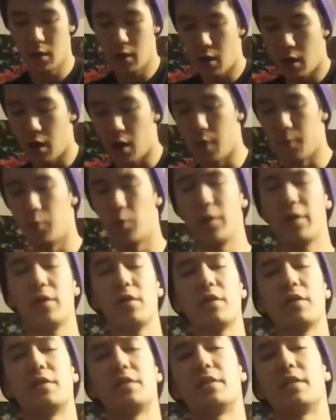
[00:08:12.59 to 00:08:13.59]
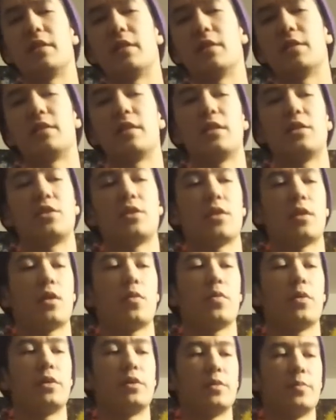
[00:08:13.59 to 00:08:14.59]
One other distinction that I
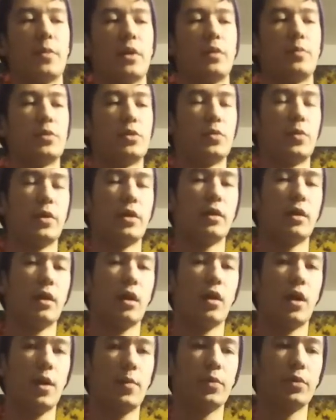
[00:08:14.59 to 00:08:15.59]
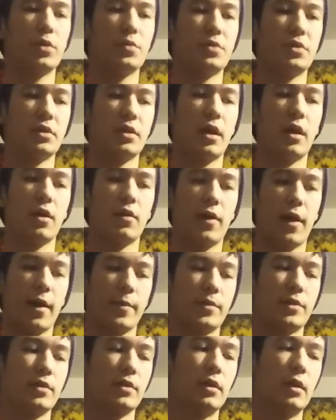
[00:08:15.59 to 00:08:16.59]
wanted to make between hyperloops and air
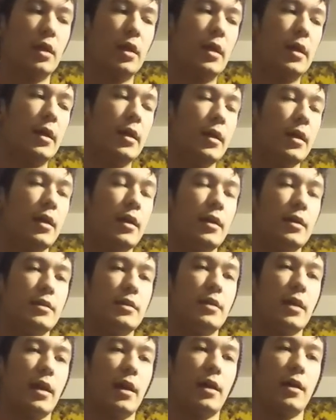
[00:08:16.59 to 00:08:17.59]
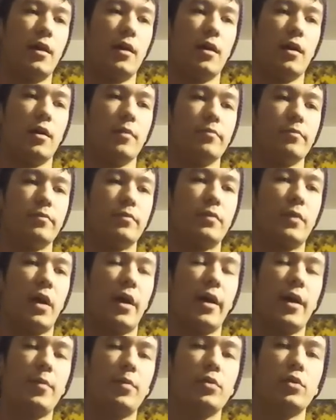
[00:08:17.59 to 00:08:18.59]
wraps is that a
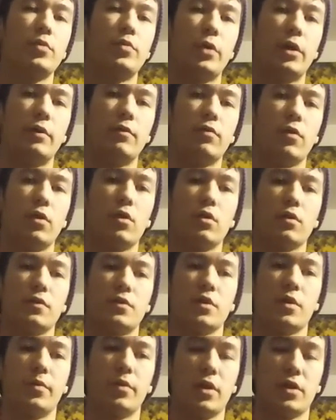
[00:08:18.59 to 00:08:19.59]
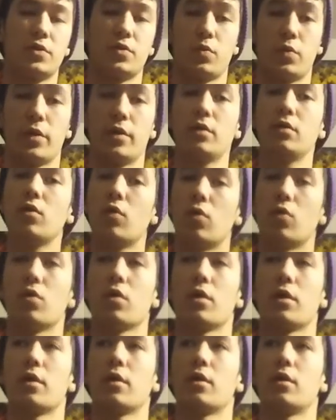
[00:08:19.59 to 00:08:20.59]
hyperloop involves a +1
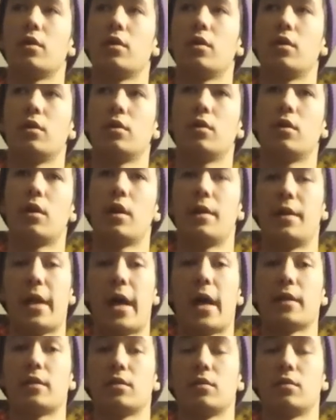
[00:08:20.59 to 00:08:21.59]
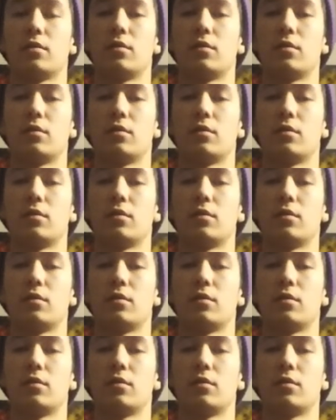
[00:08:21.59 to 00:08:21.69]
or a knot.